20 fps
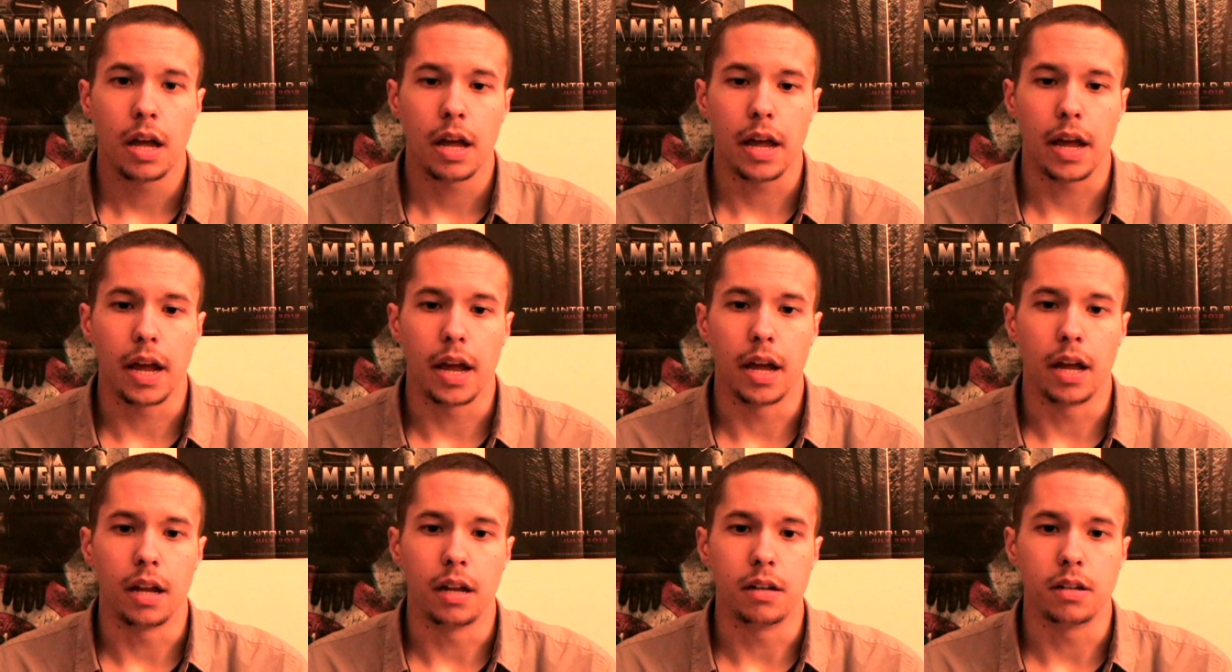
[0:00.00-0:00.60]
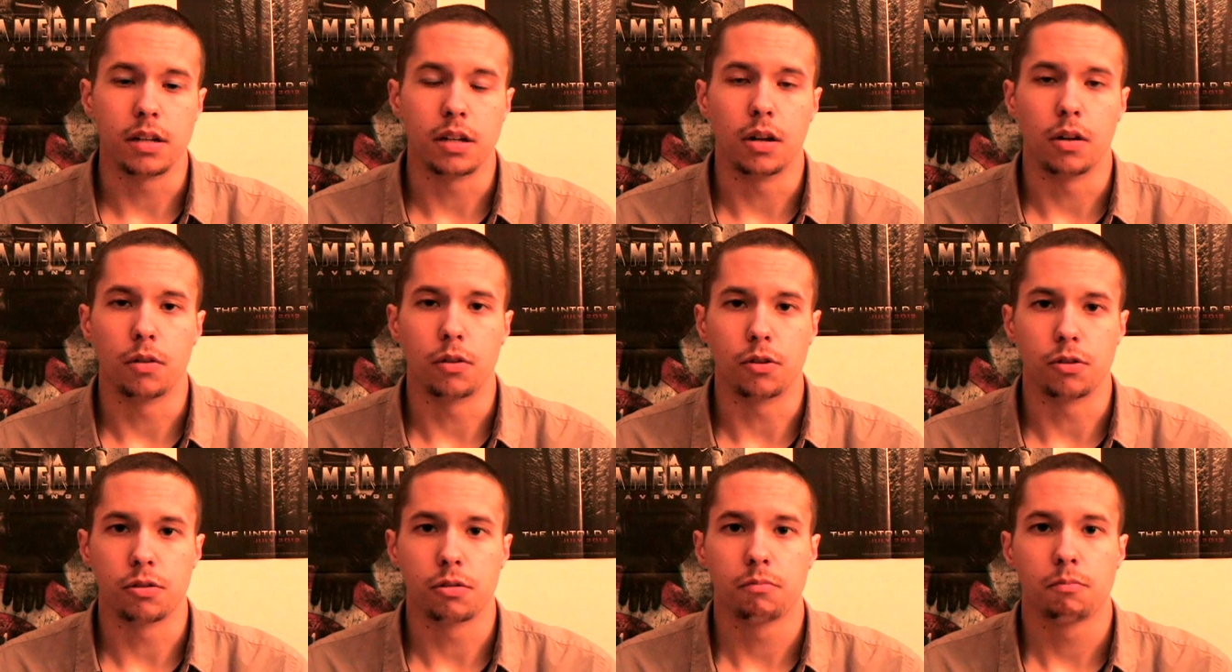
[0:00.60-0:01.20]
and, you know,
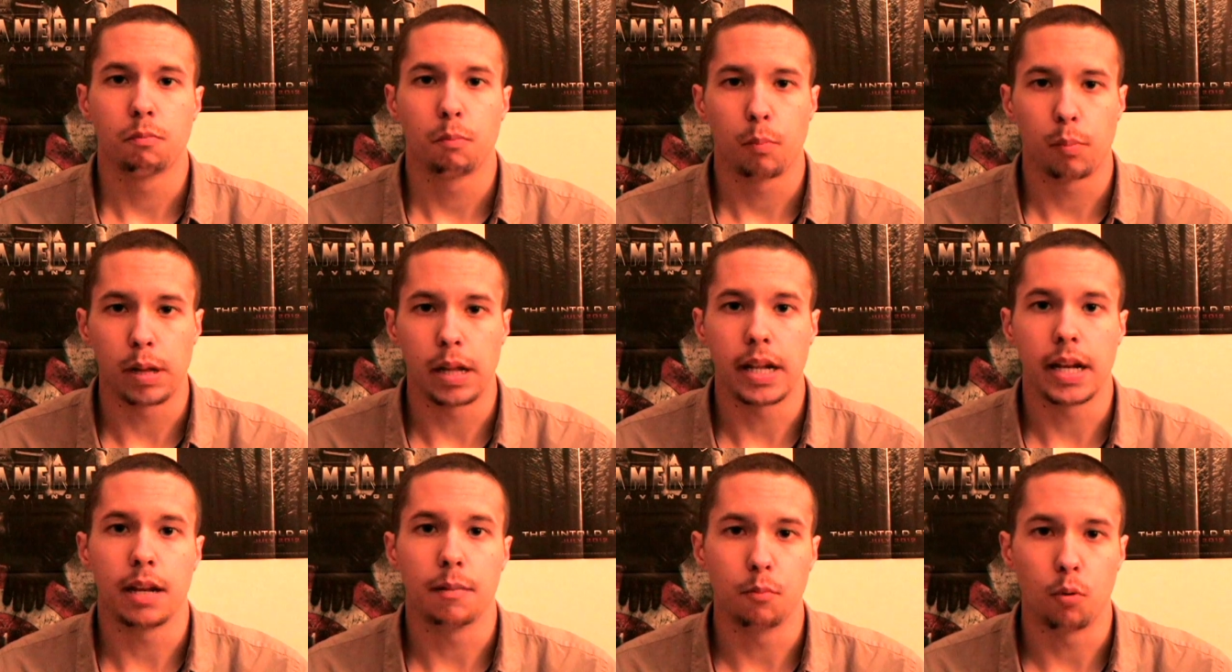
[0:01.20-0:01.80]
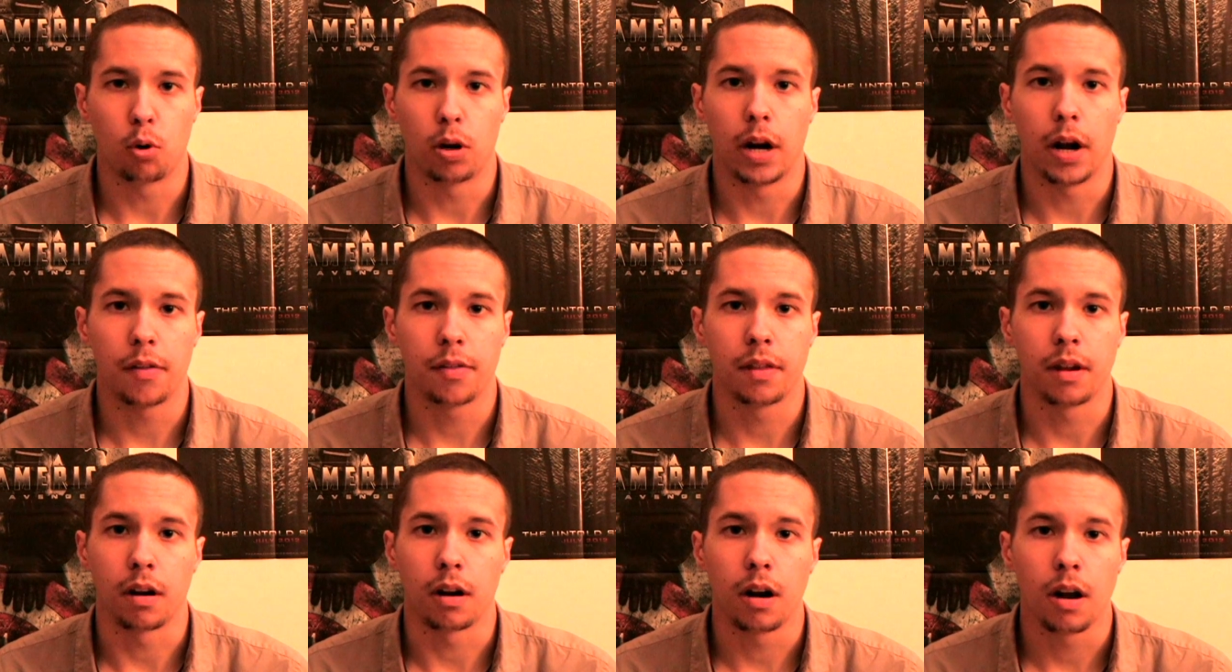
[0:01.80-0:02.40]
there's plenty more
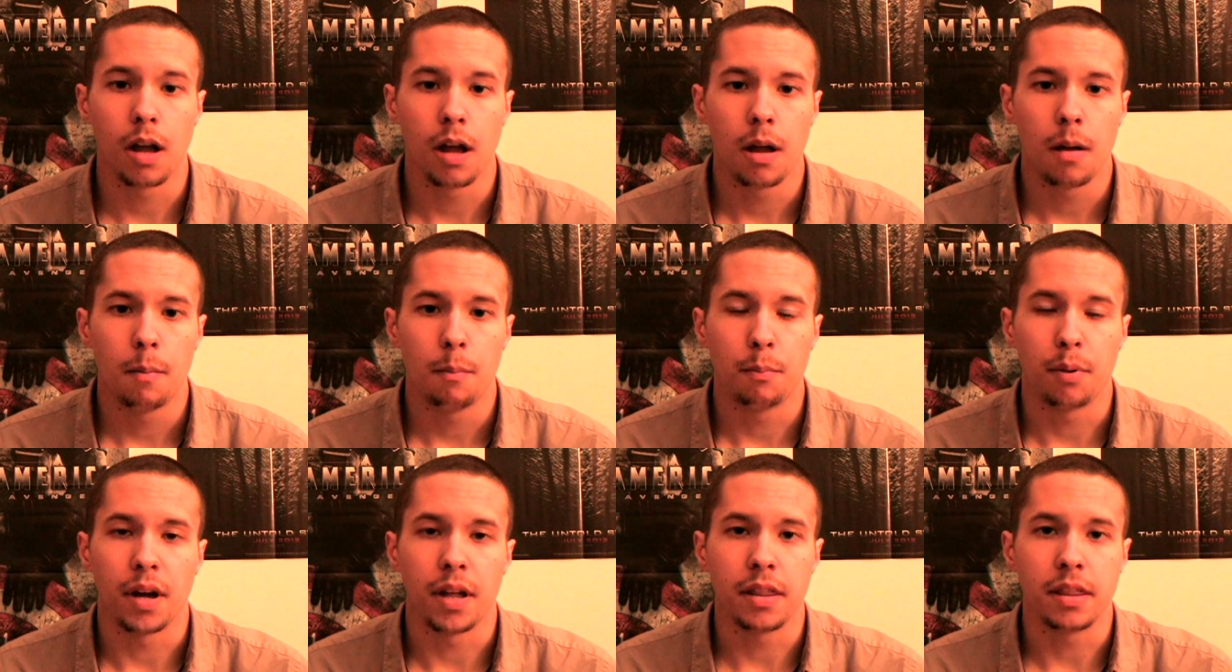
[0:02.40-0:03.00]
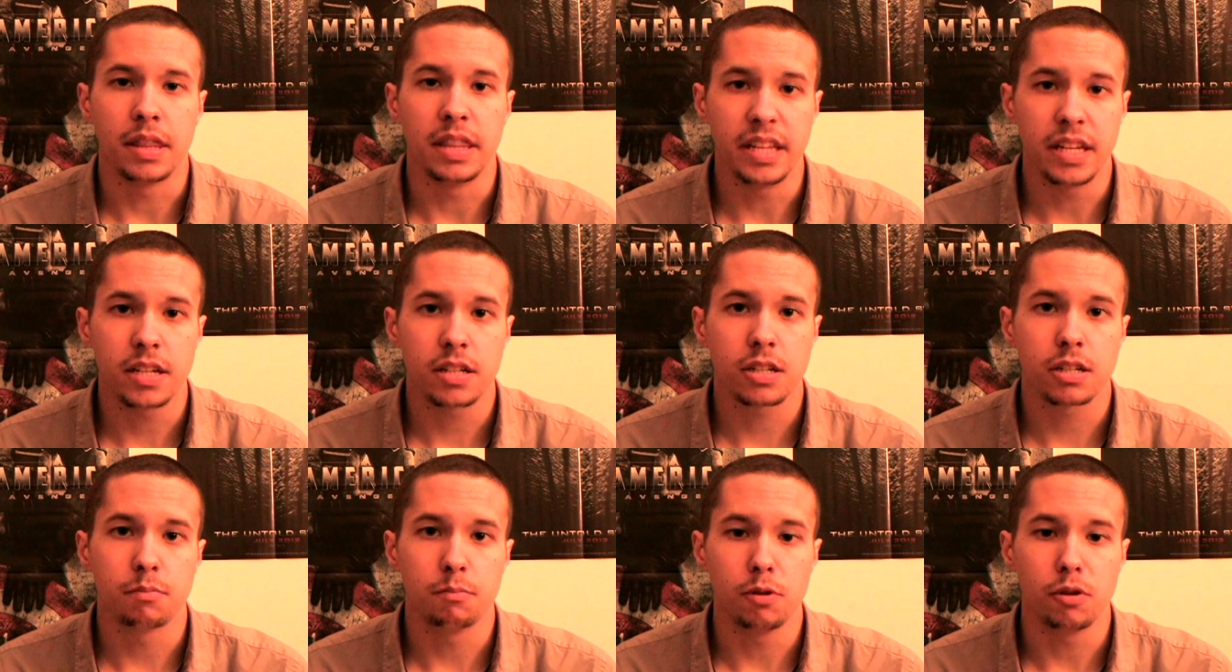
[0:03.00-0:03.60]
out there but
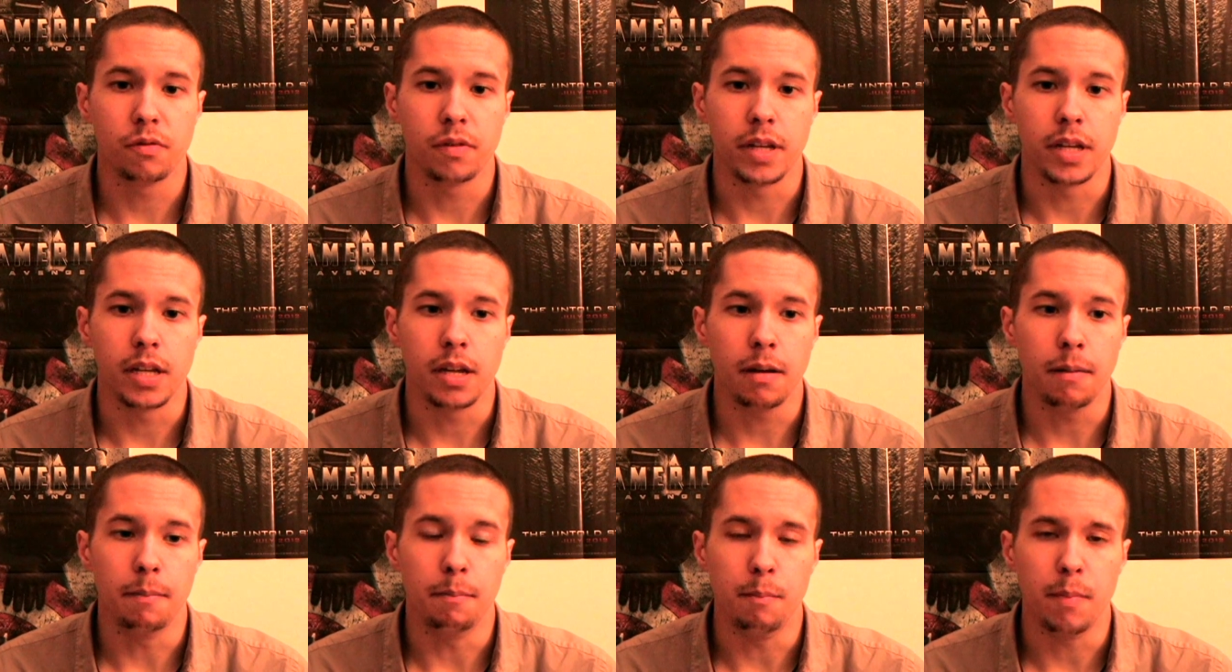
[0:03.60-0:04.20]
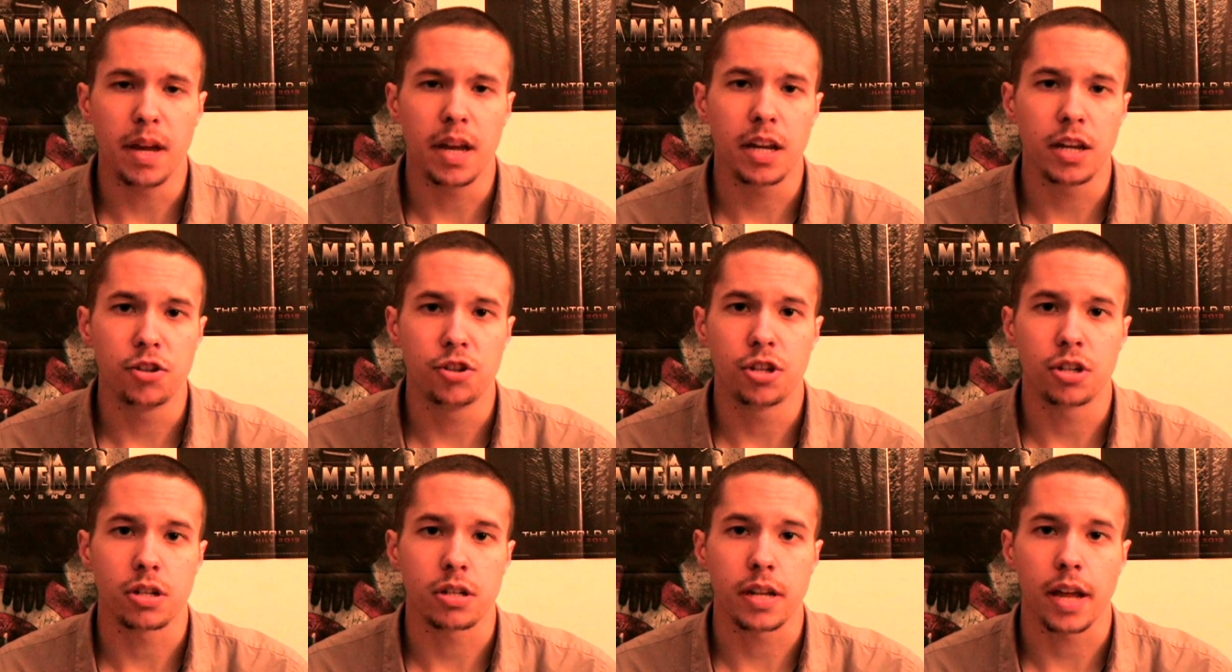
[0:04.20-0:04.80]
this movie may
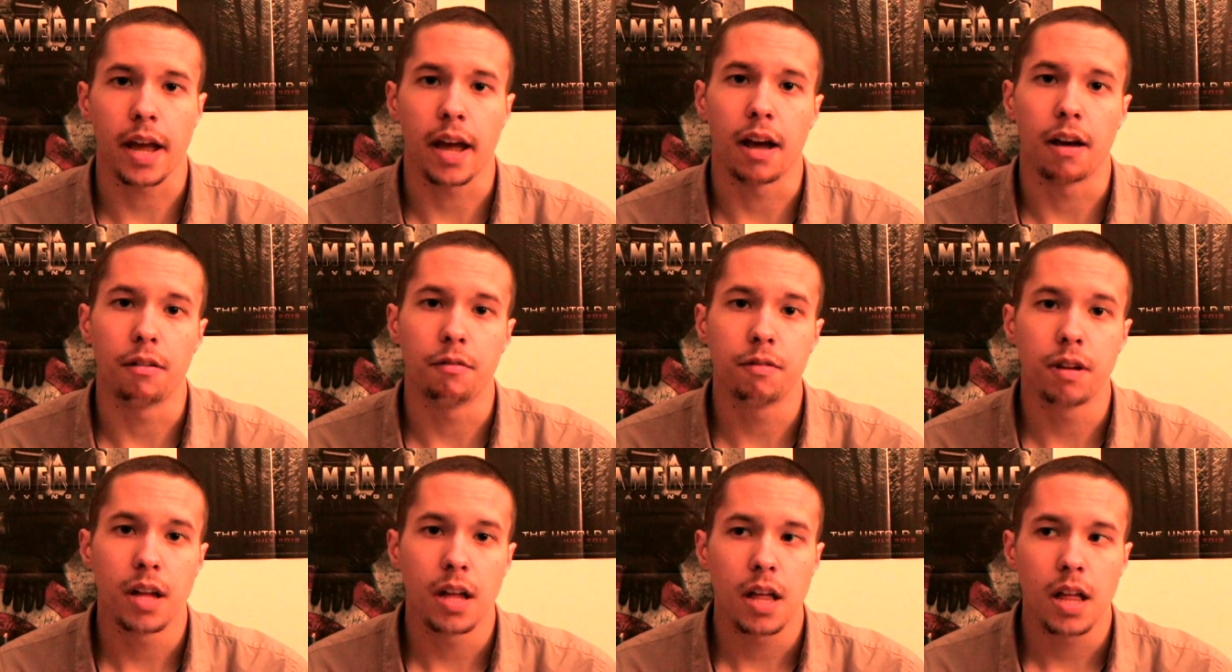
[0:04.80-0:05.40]
just have